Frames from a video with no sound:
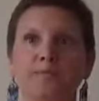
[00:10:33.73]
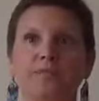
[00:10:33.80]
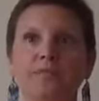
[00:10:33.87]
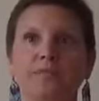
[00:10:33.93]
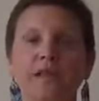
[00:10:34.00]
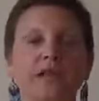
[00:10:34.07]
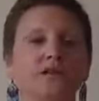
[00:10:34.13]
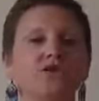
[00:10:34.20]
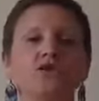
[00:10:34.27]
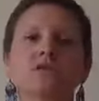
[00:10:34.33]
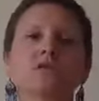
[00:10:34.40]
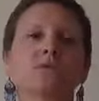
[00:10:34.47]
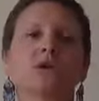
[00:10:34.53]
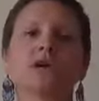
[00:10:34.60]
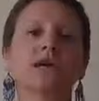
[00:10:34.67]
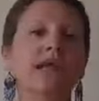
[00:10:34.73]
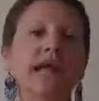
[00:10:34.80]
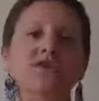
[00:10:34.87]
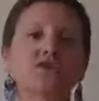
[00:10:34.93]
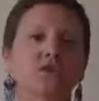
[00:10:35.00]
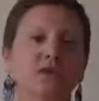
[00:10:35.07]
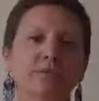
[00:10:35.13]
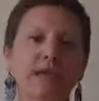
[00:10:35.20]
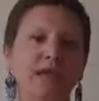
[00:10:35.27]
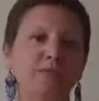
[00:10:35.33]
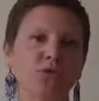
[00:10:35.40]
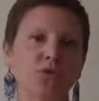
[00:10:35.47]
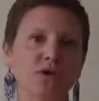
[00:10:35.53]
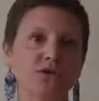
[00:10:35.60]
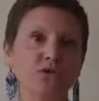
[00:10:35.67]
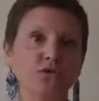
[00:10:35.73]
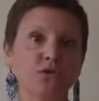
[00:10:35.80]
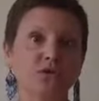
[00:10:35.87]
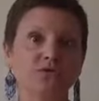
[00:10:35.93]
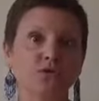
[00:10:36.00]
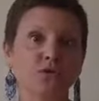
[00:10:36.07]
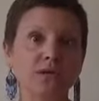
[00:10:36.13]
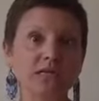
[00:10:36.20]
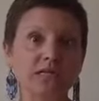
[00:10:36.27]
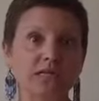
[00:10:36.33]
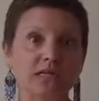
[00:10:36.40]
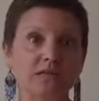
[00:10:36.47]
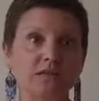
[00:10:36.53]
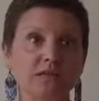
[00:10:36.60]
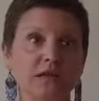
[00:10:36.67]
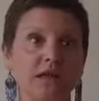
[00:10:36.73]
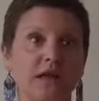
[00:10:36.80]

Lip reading: then it's just, we're going to naturally make more intuitive choices